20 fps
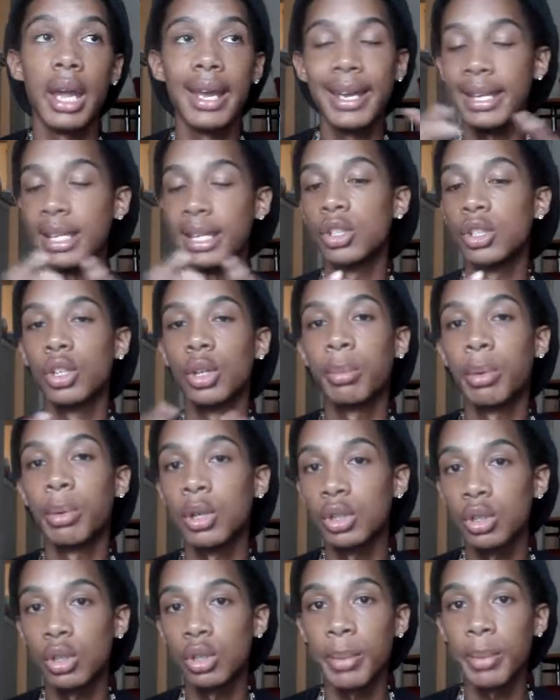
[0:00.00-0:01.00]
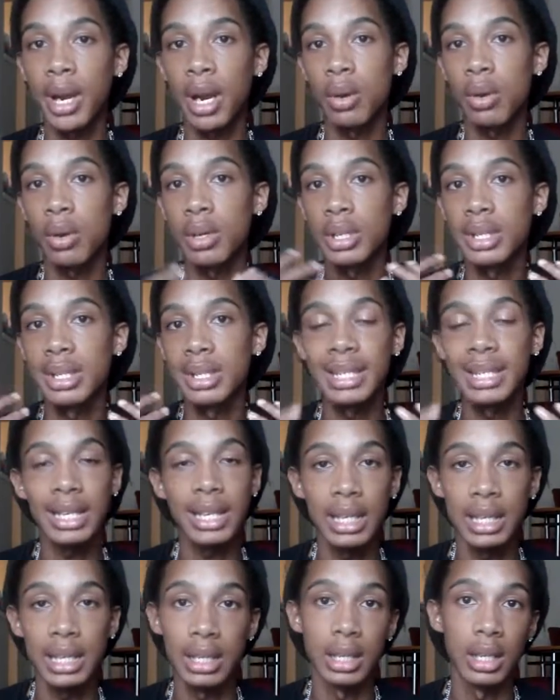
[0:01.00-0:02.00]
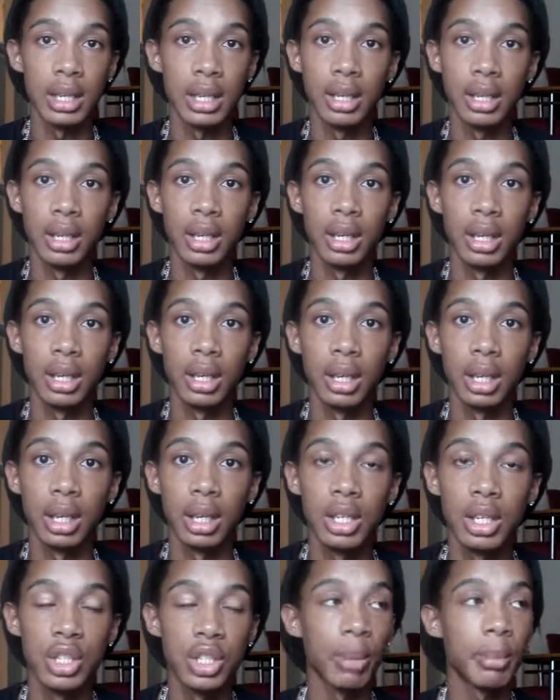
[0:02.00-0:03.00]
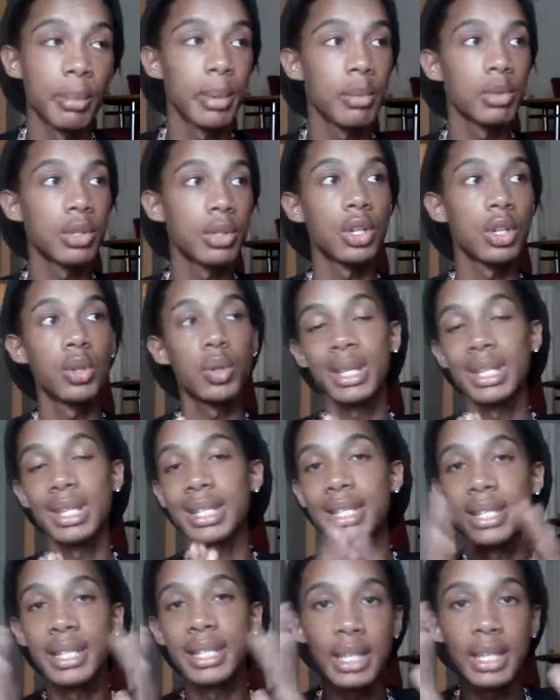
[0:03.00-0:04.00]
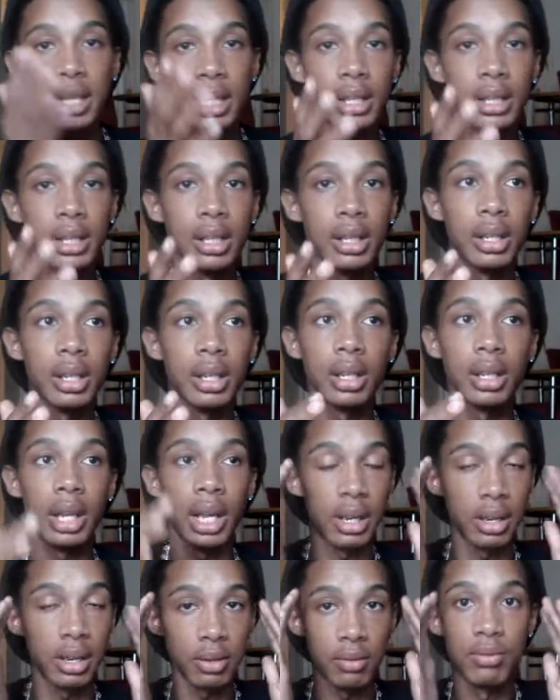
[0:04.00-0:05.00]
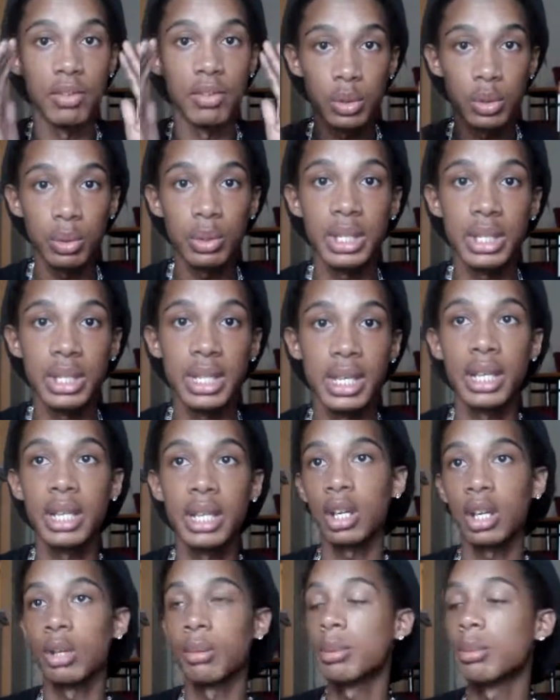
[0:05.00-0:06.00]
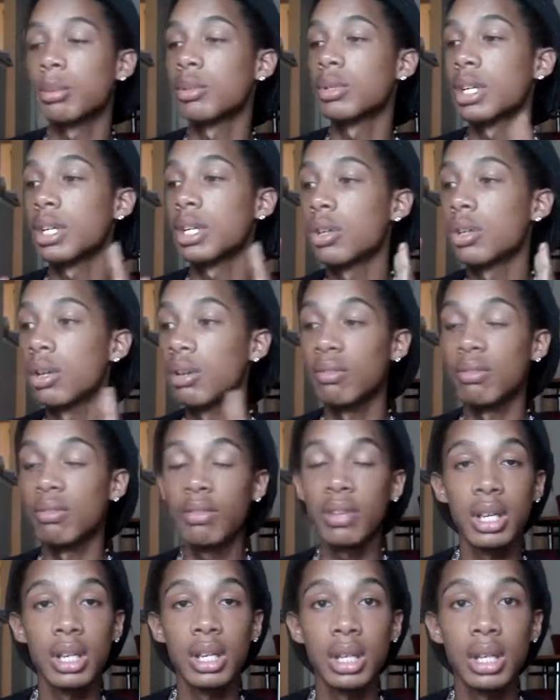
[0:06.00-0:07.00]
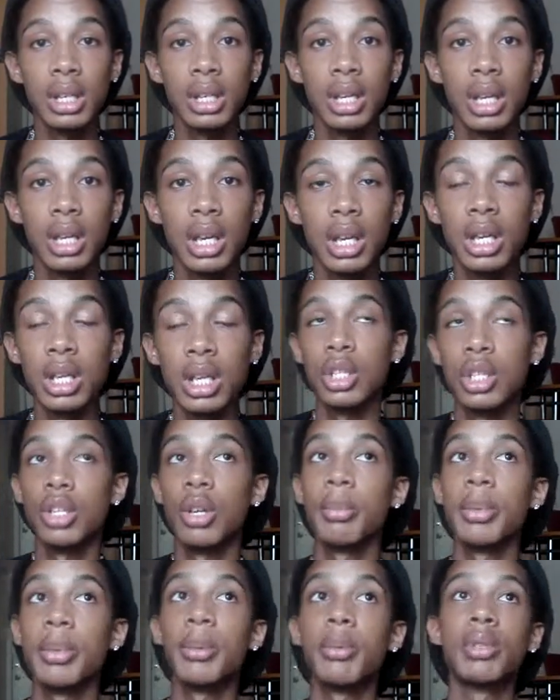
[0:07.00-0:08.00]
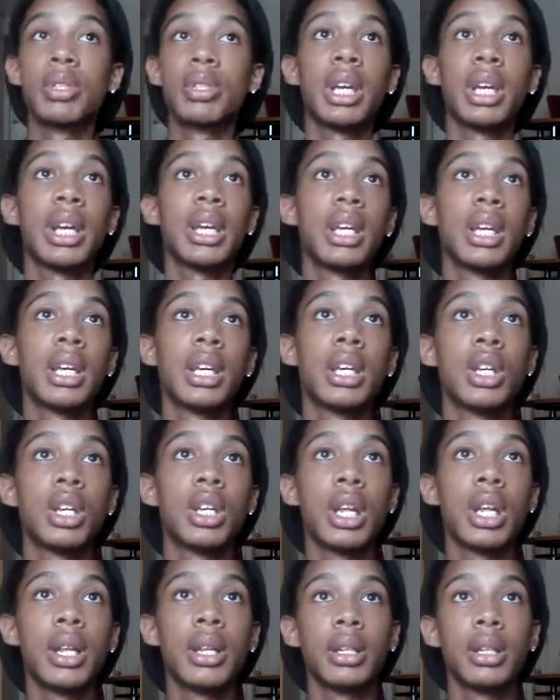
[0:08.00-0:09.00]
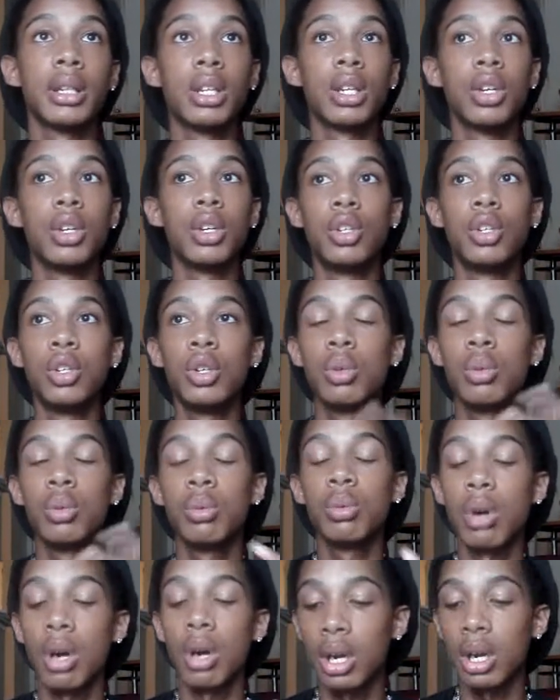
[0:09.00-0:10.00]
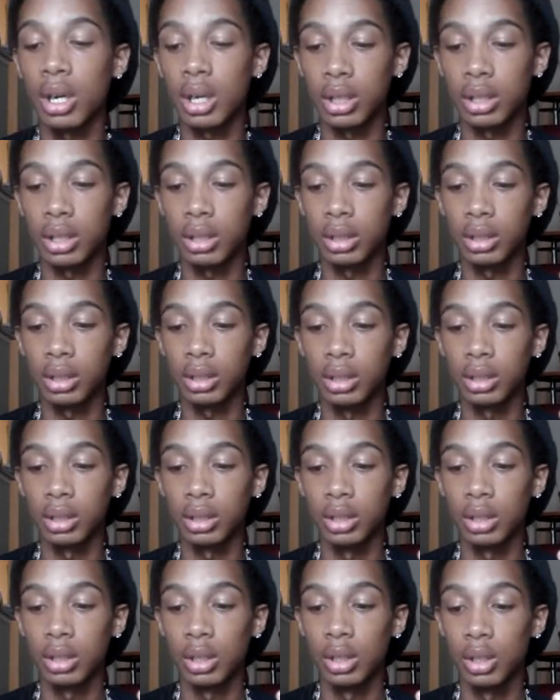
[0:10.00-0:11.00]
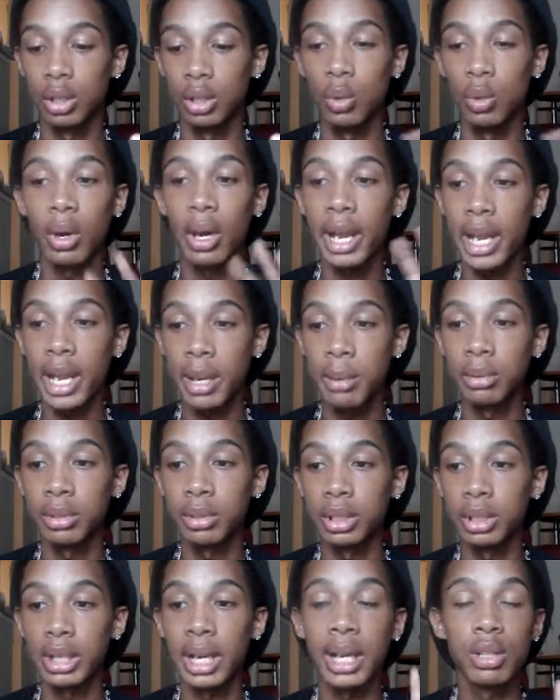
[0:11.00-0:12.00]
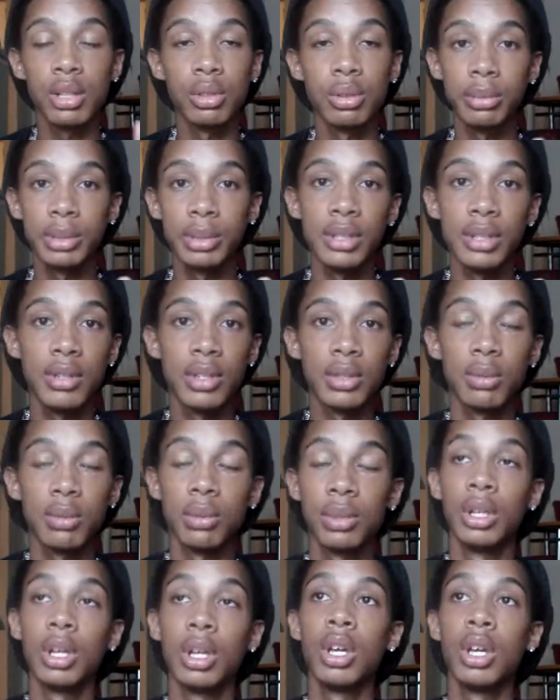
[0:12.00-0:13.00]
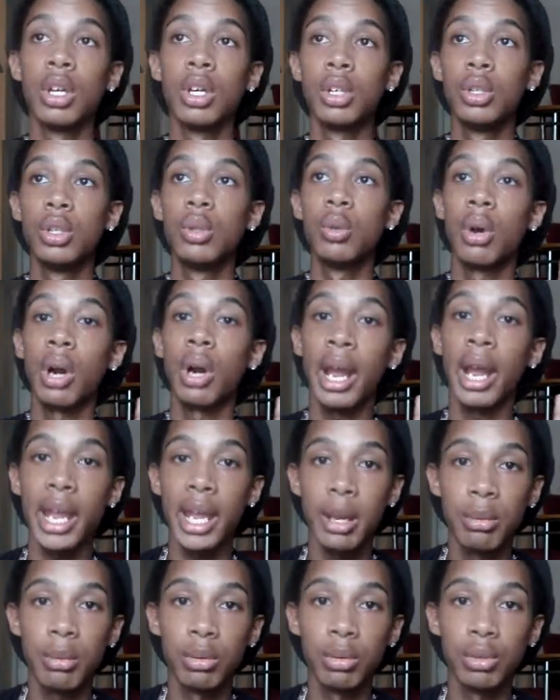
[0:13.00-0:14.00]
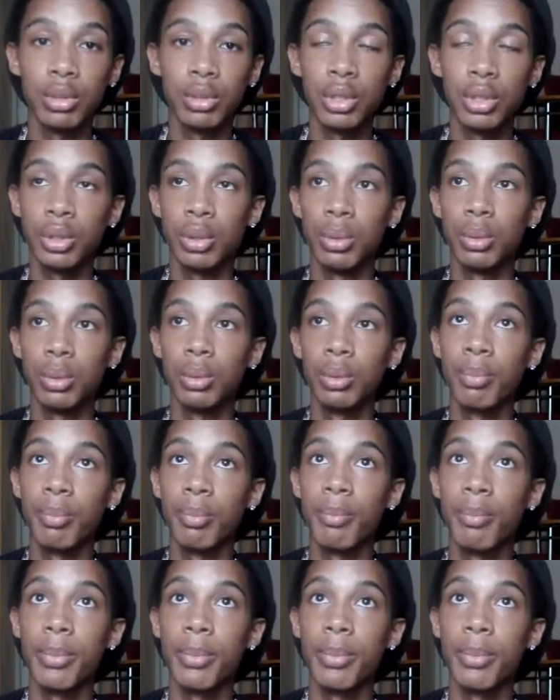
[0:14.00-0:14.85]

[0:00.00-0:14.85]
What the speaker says: it is your personal power seen. Some people say you can see it, like visually see it. Other people say you can feel it. Some people say that you are able, and I do believe this one, you are able to,